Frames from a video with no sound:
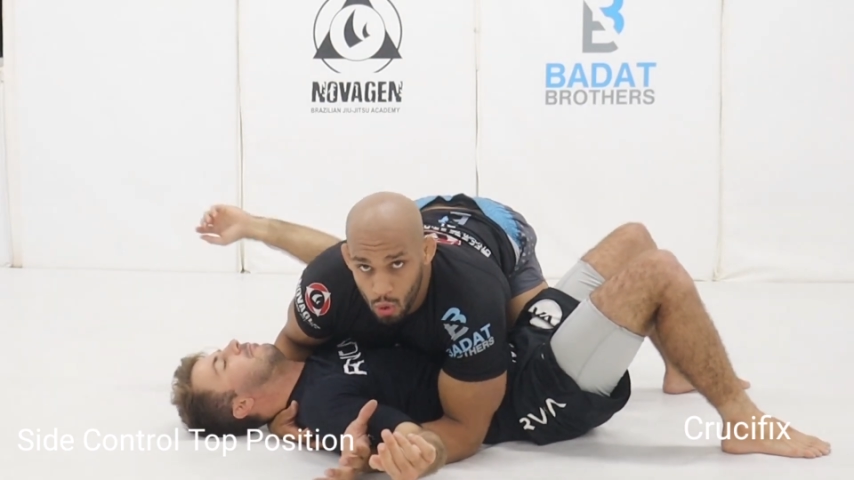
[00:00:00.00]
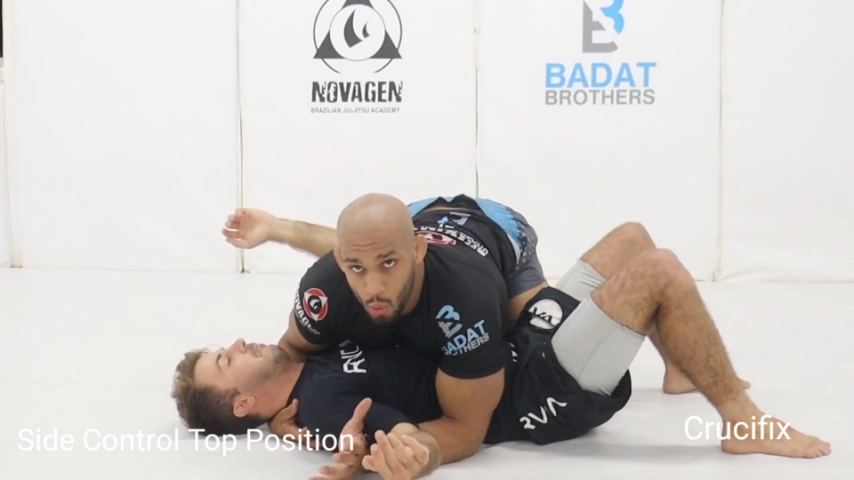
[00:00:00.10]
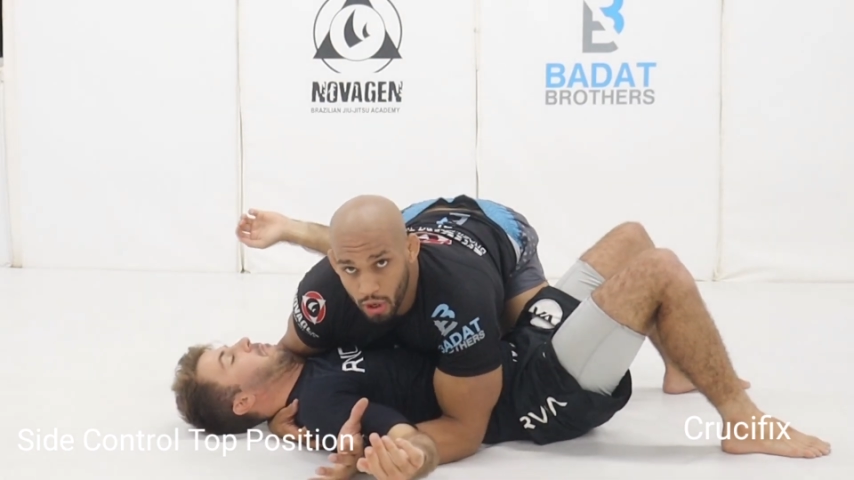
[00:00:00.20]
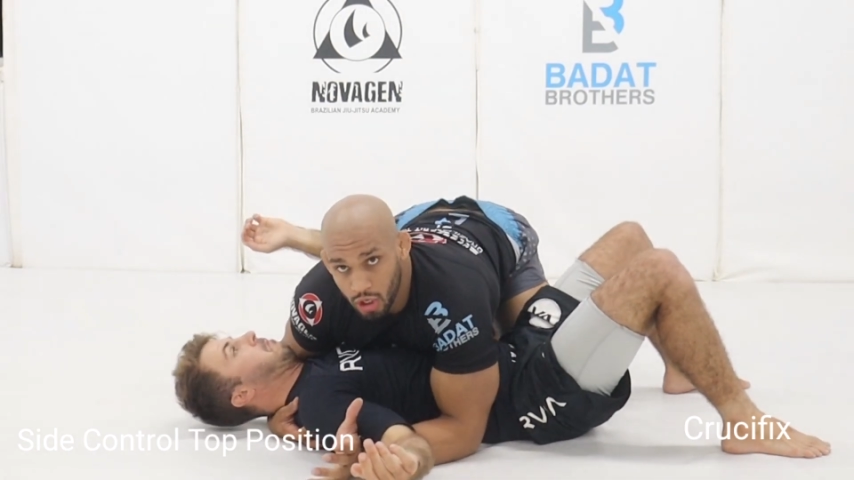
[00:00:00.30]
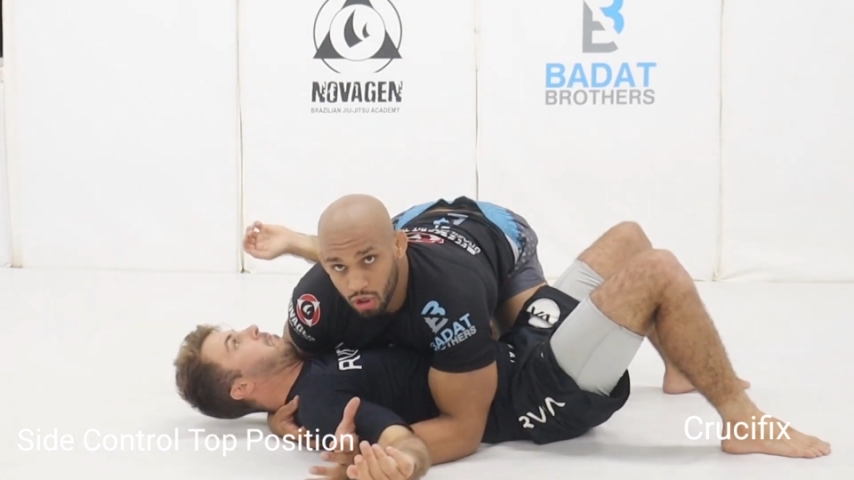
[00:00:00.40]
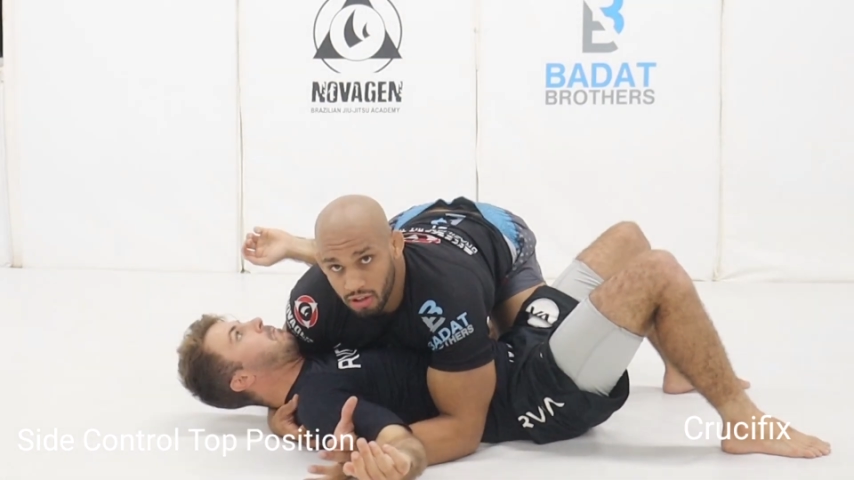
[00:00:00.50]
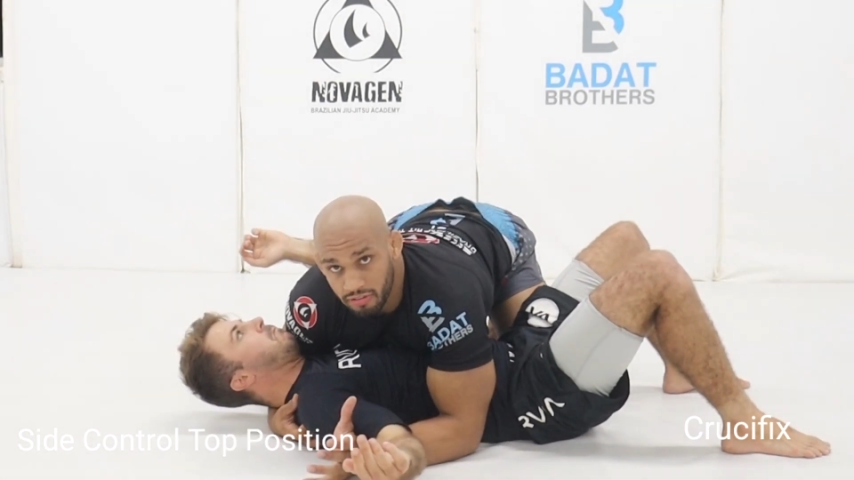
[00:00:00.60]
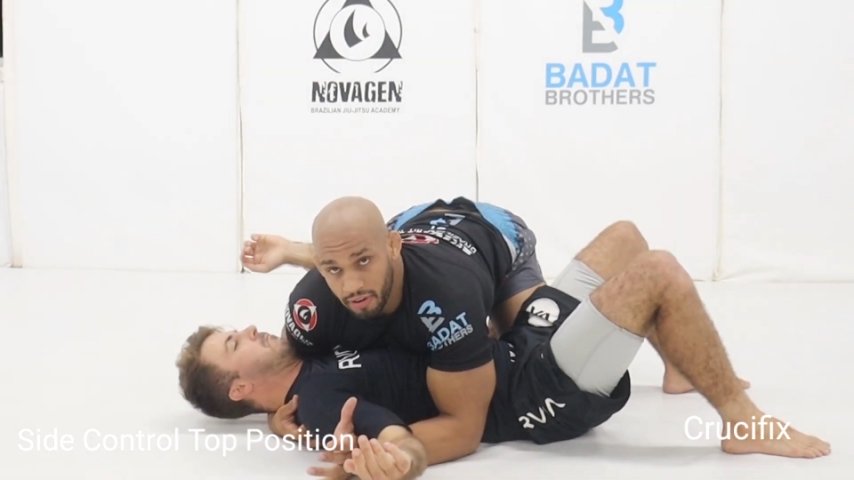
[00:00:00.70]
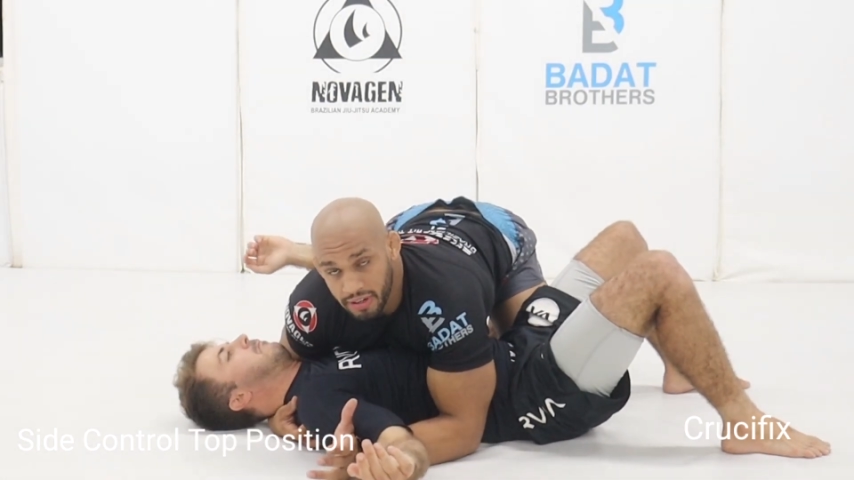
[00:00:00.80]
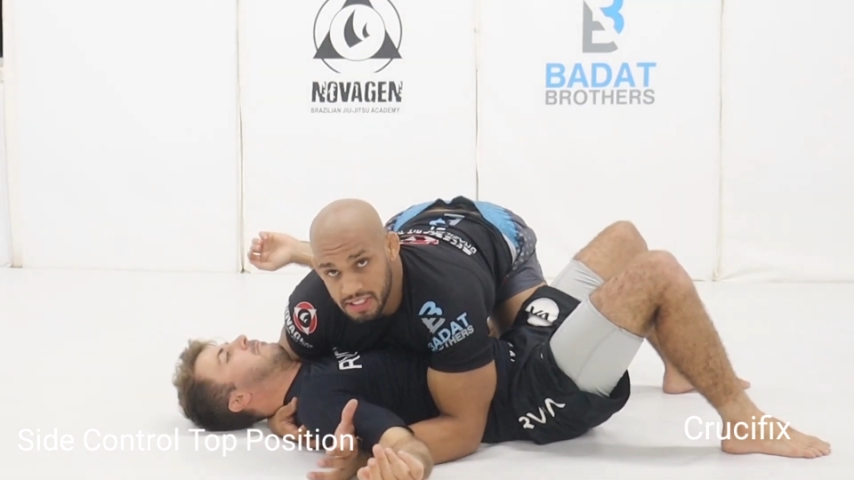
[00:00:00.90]
We're going to look at a
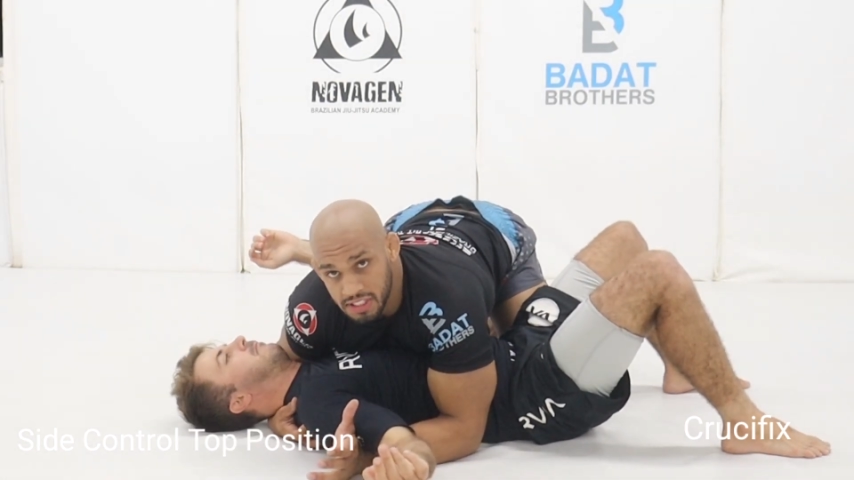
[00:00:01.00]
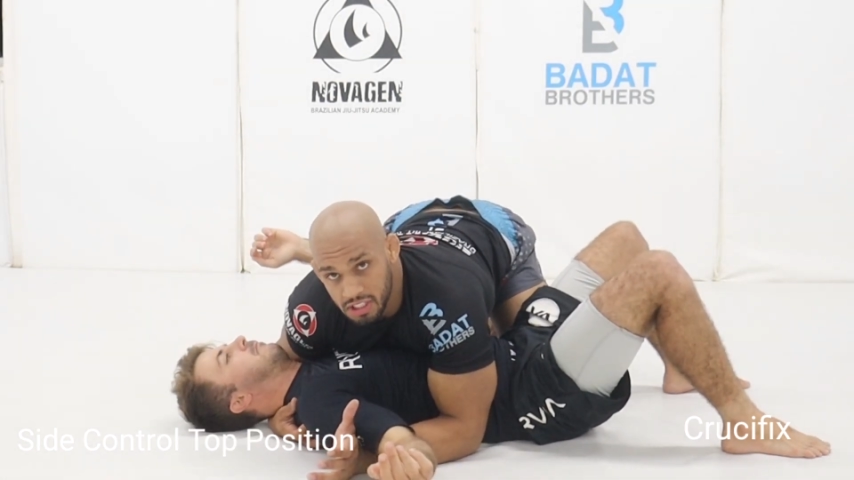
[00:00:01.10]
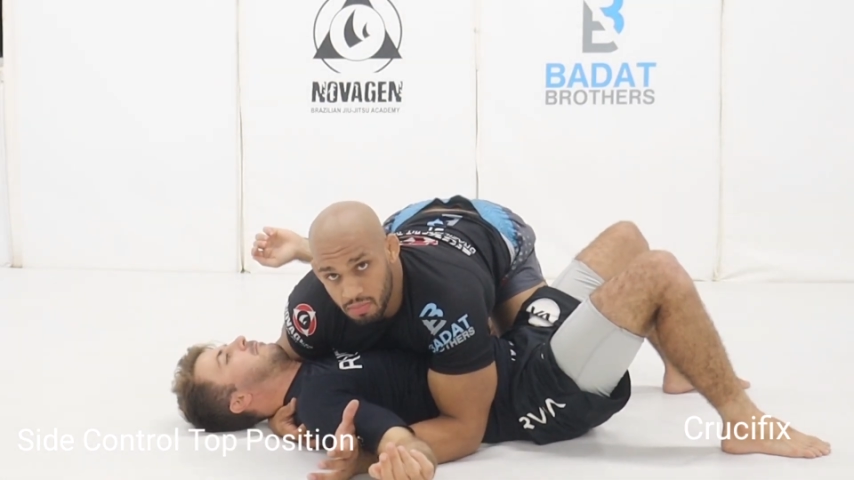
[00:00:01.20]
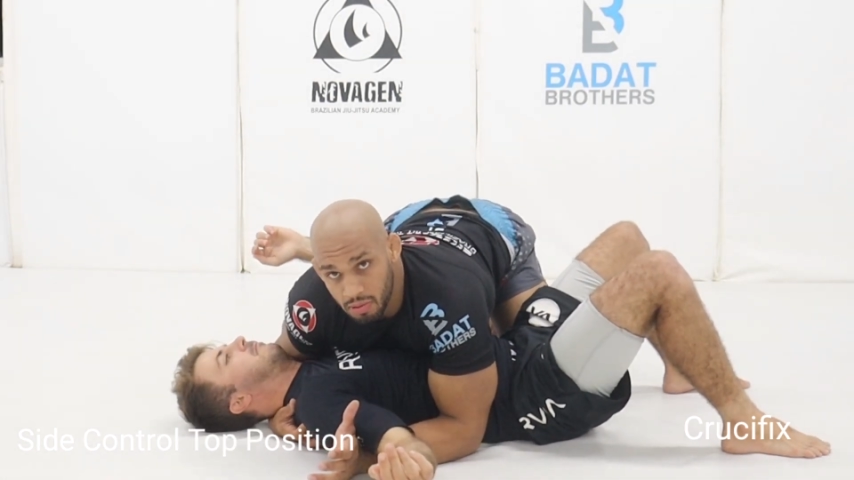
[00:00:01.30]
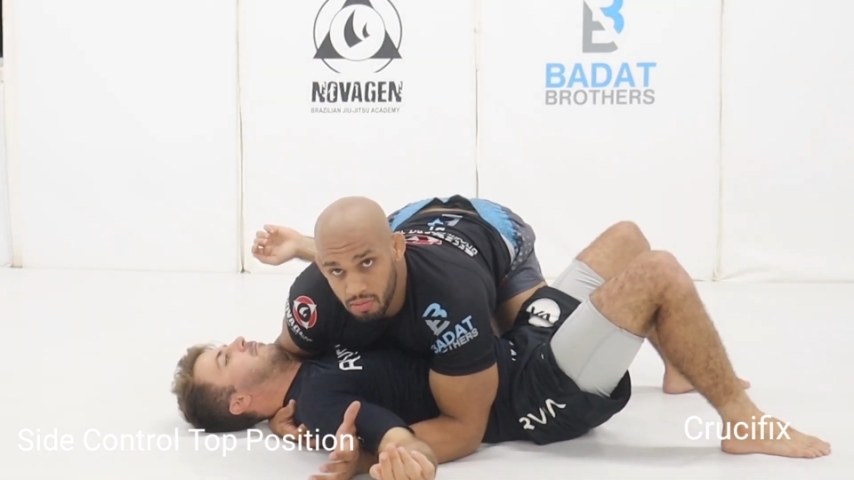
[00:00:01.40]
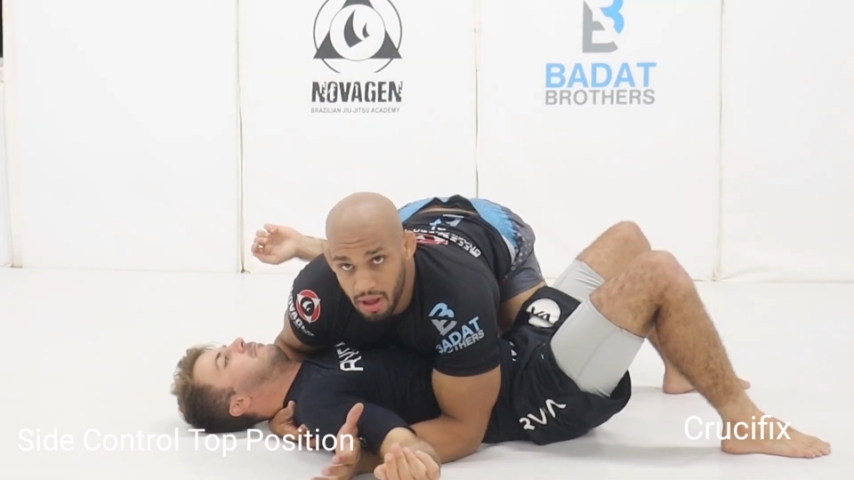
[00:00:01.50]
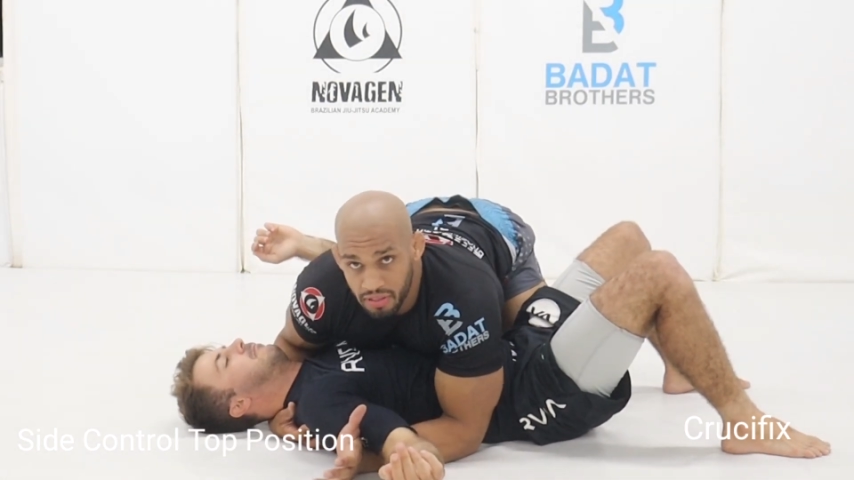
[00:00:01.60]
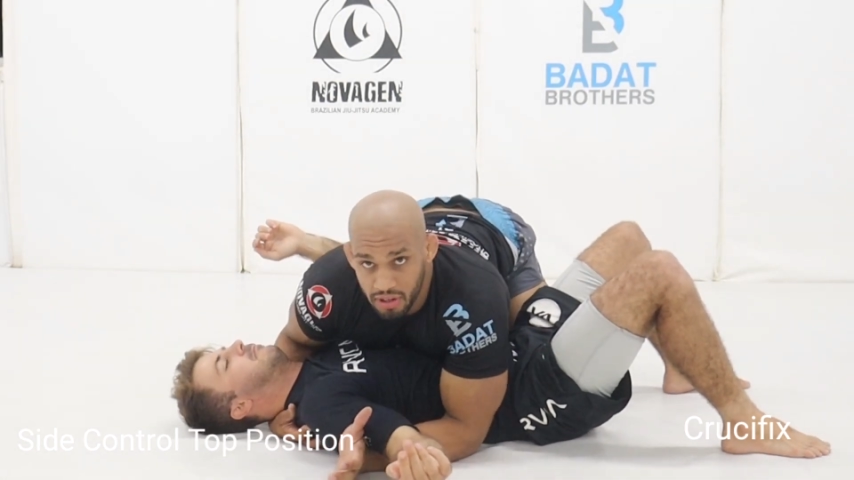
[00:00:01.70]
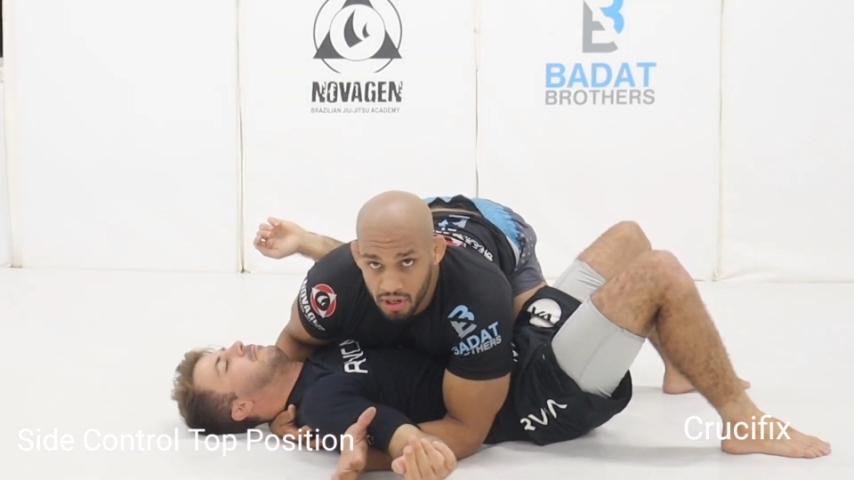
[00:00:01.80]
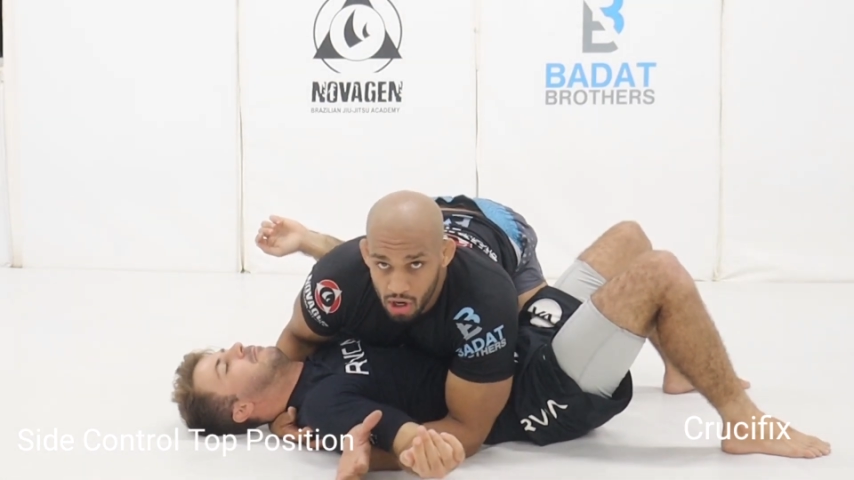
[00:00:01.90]
very simple method